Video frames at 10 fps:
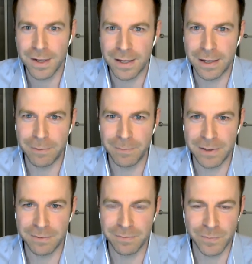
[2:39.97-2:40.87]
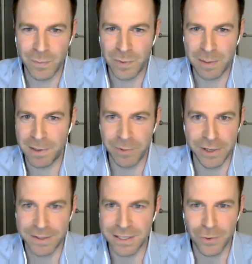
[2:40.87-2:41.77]
And people are
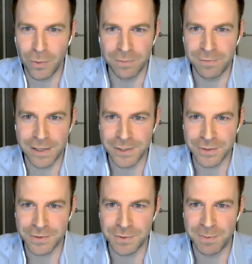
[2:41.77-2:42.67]
predicting core inflation